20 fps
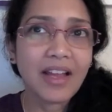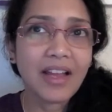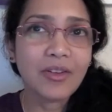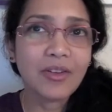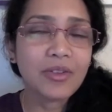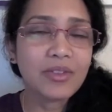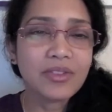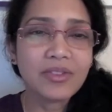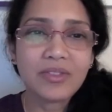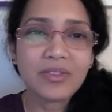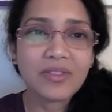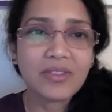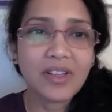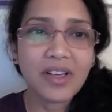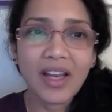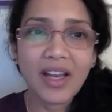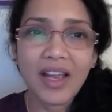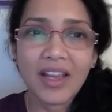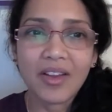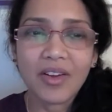don't
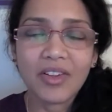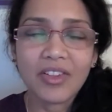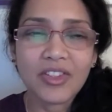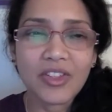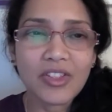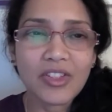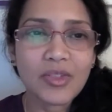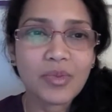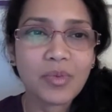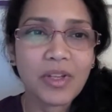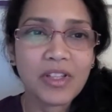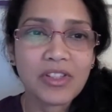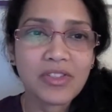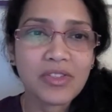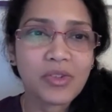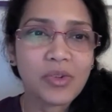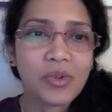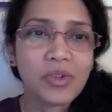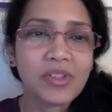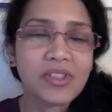rely on just one
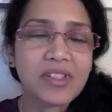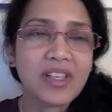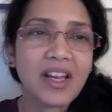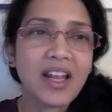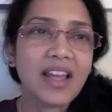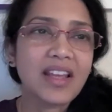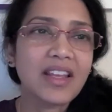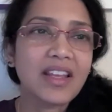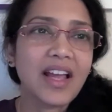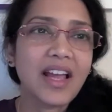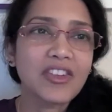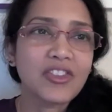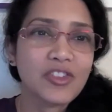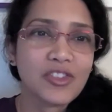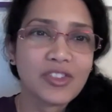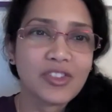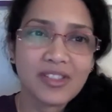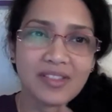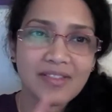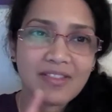source, and I
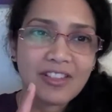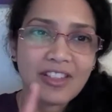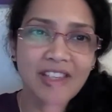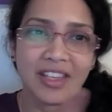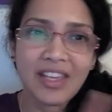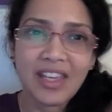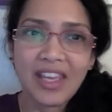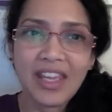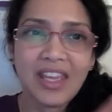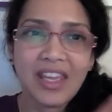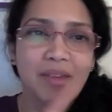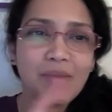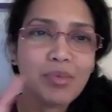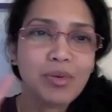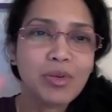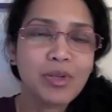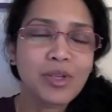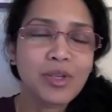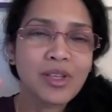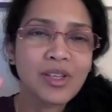just
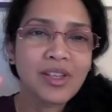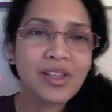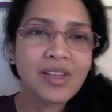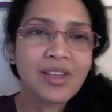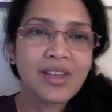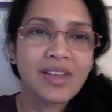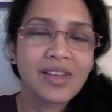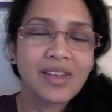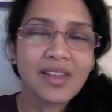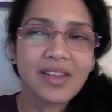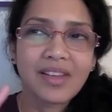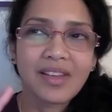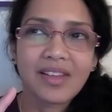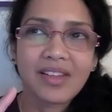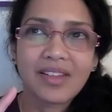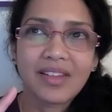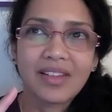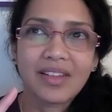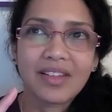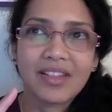keep
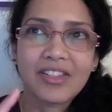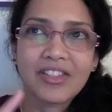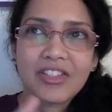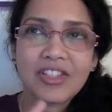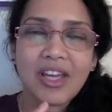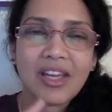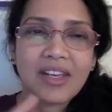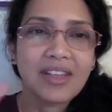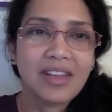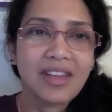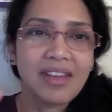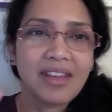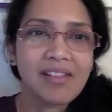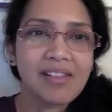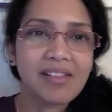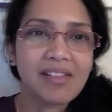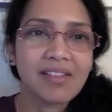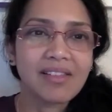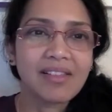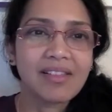
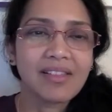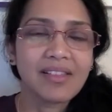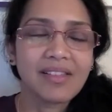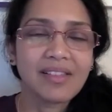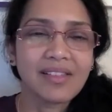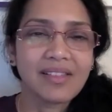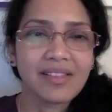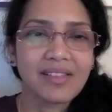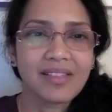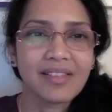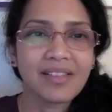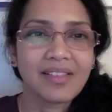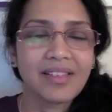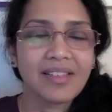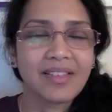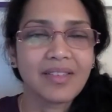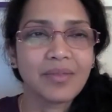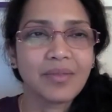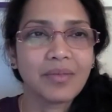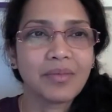studying
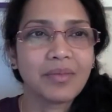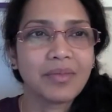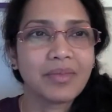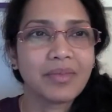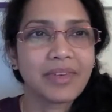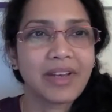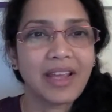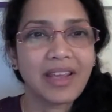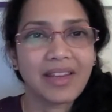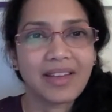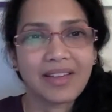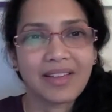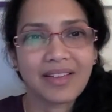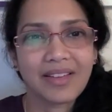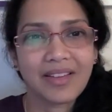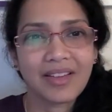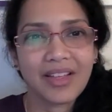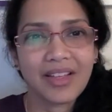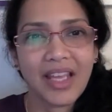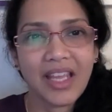like
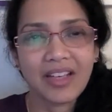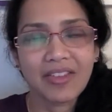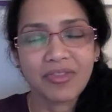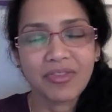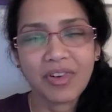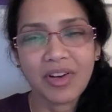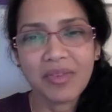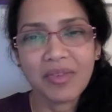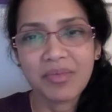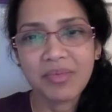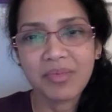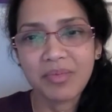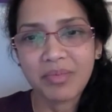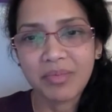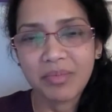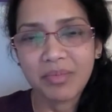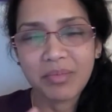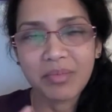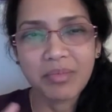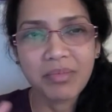it
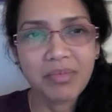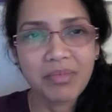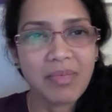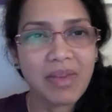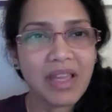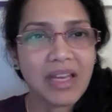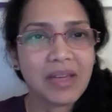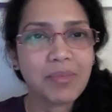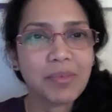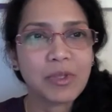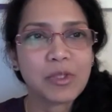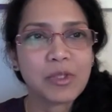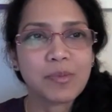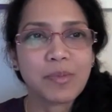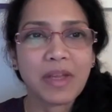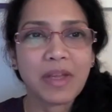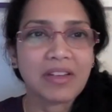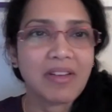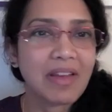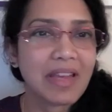from many
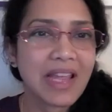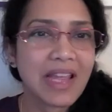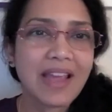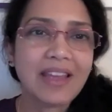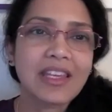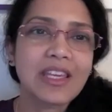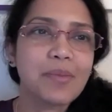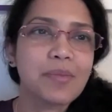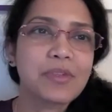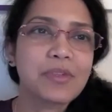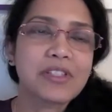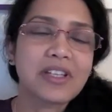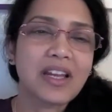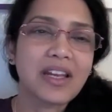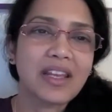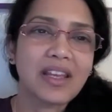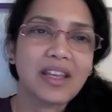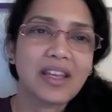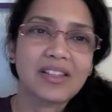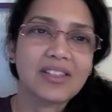perspectives. I keep
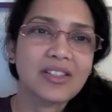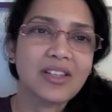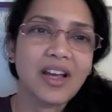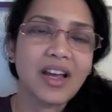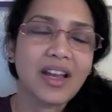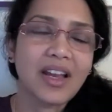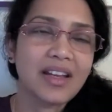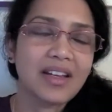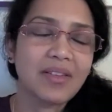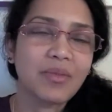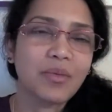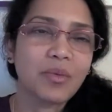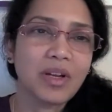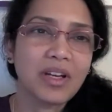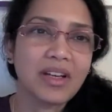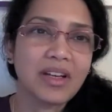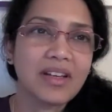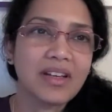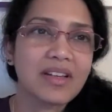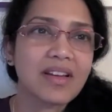studying. It's not a
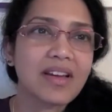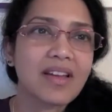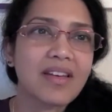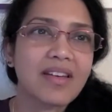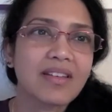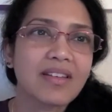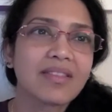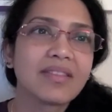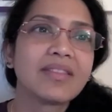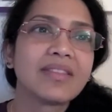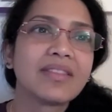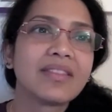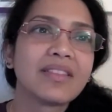one and done.